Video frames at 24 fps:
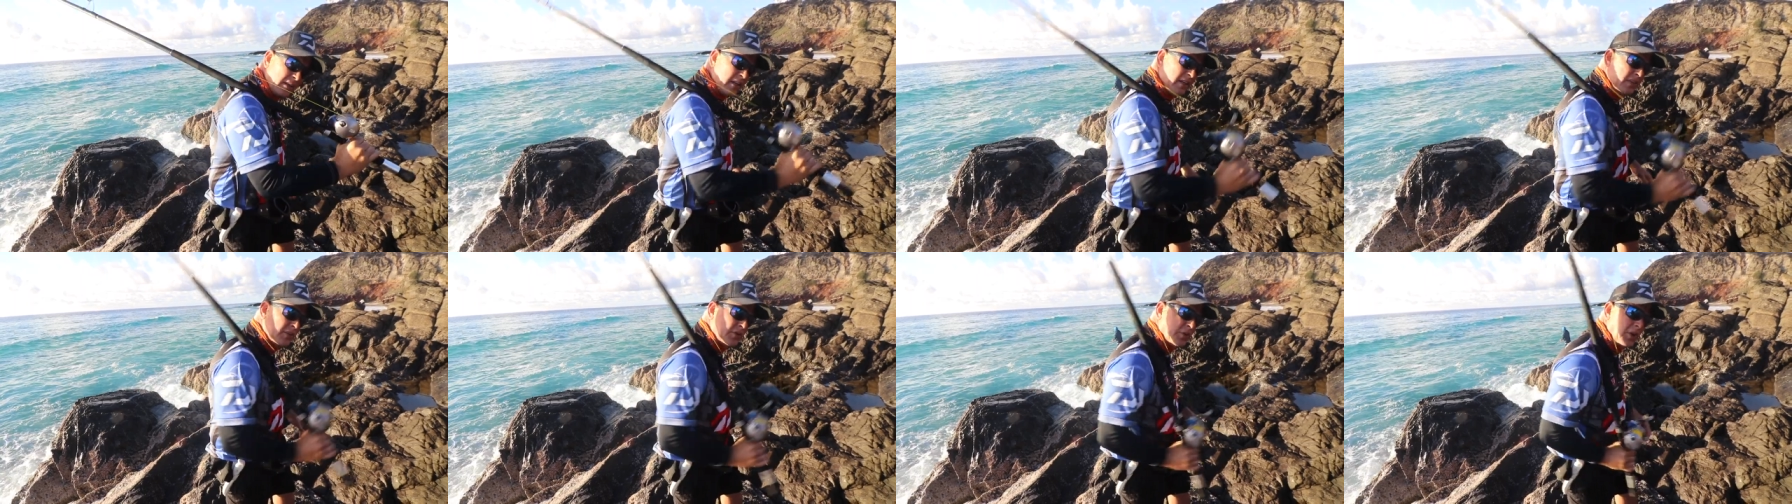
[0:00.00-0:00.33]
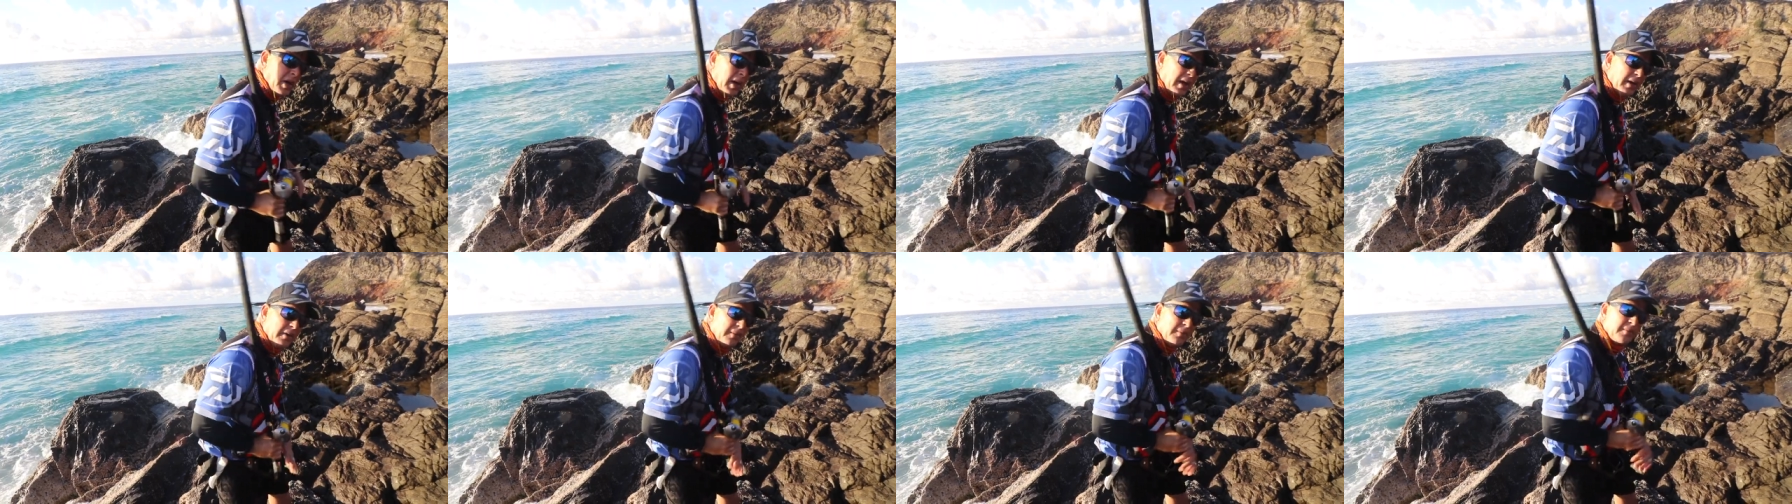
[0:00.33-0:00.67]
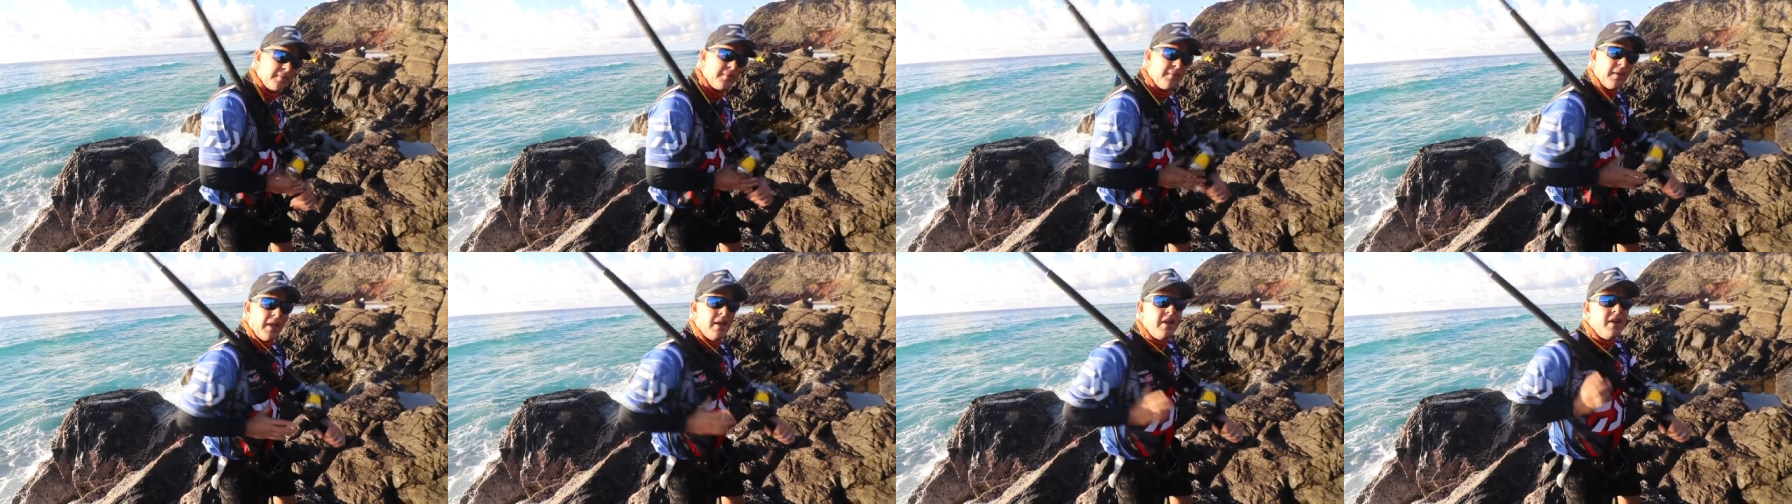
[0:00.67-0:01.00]
this way.
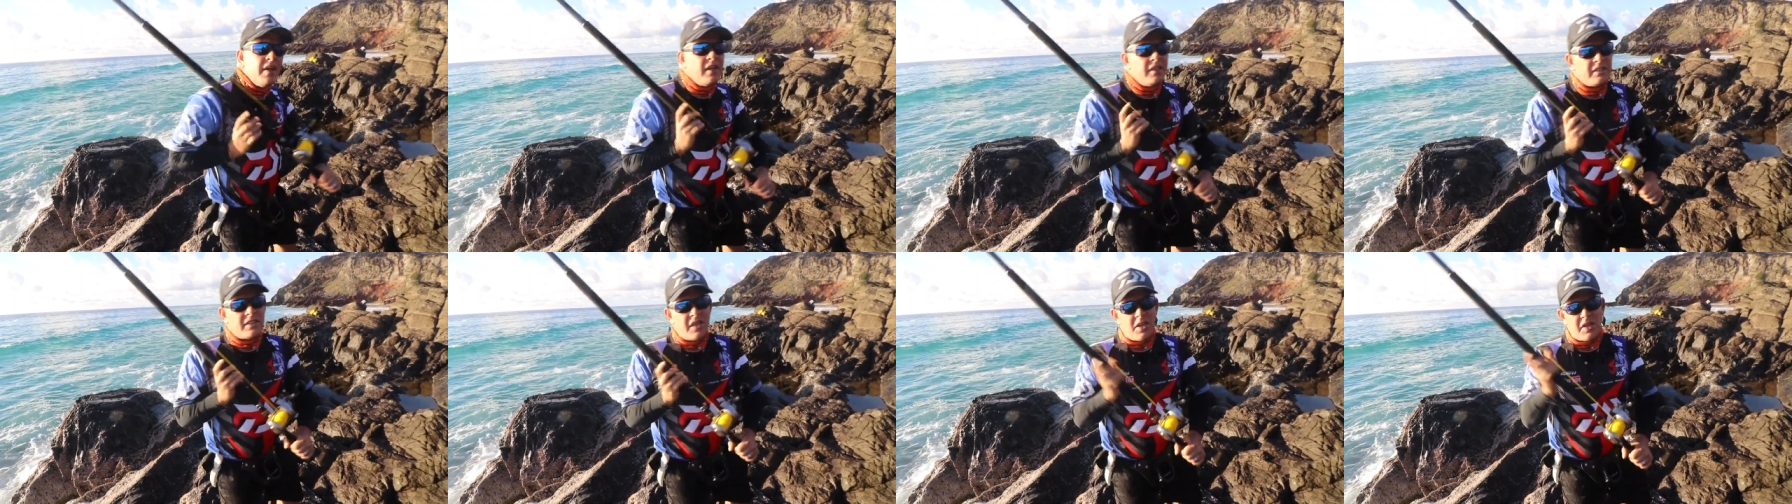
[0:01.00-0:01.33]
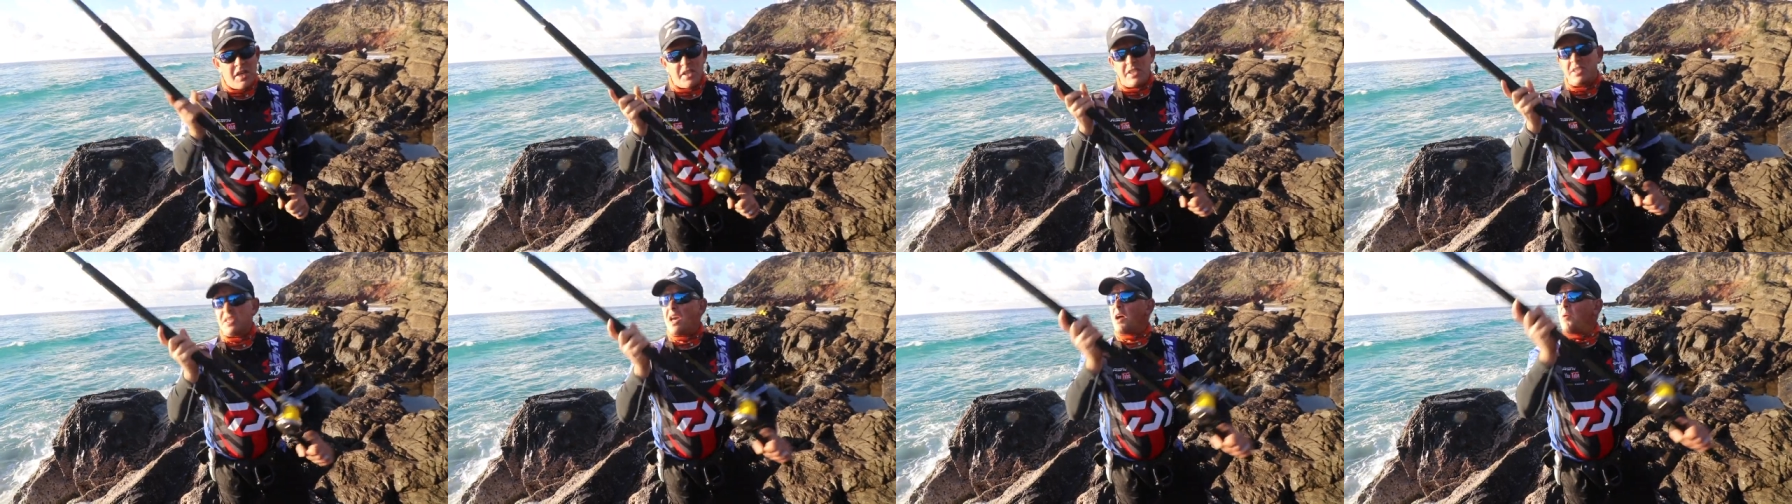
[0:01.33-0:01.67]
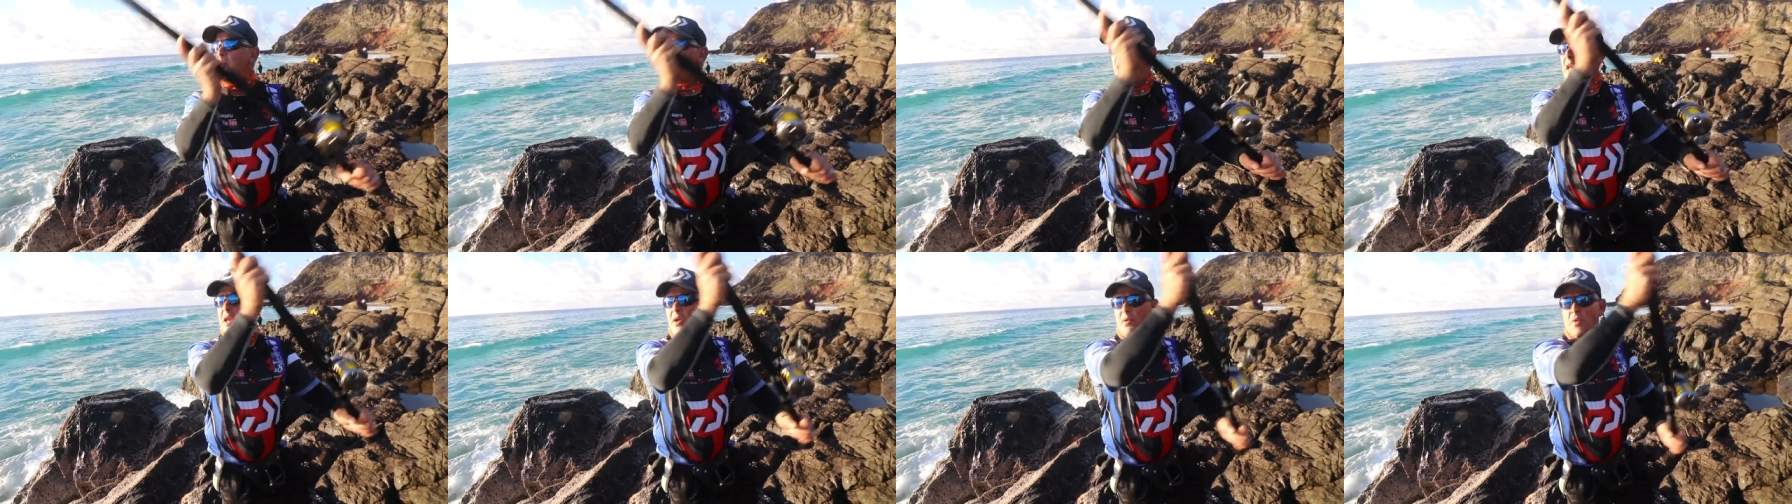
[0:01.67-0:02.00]
So there's so
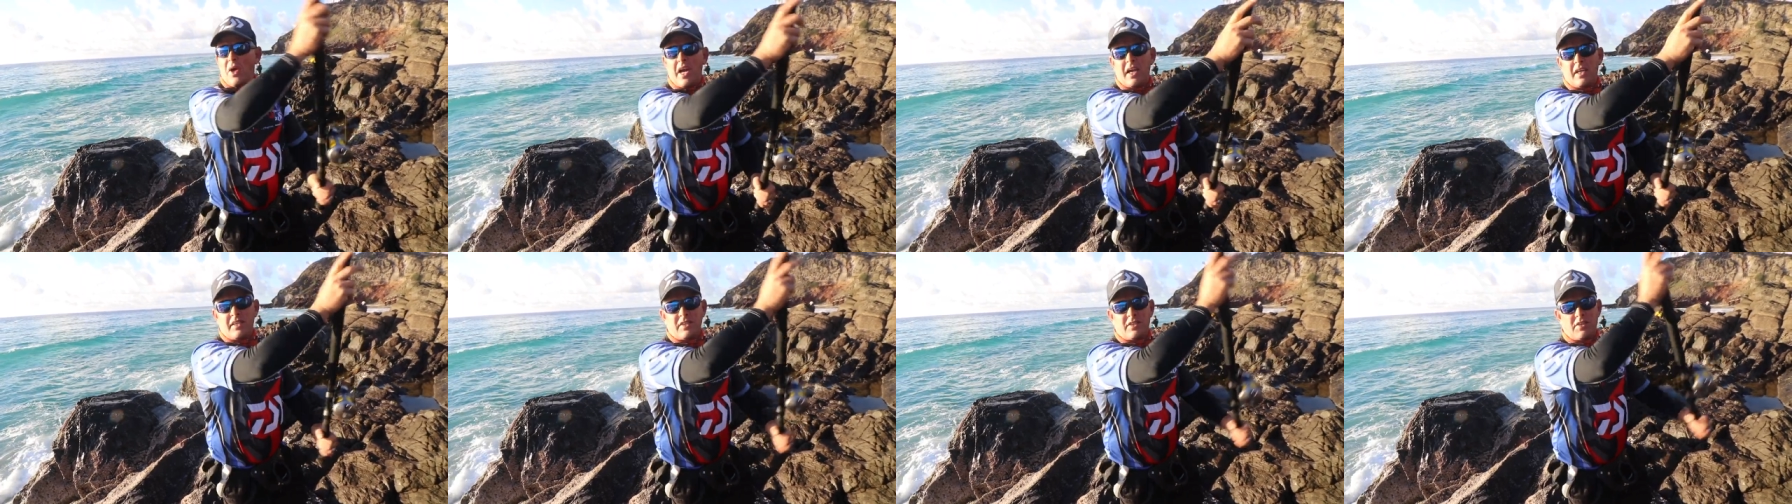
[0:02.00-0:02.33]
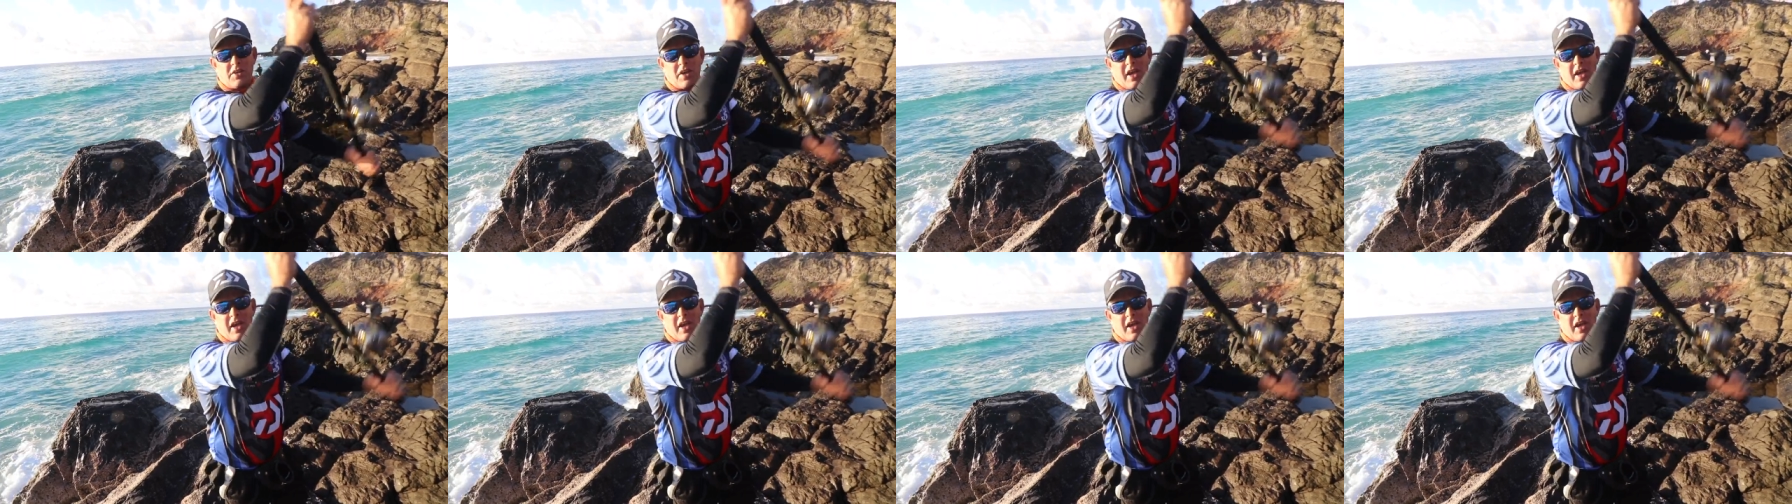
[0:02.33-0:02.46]
many ways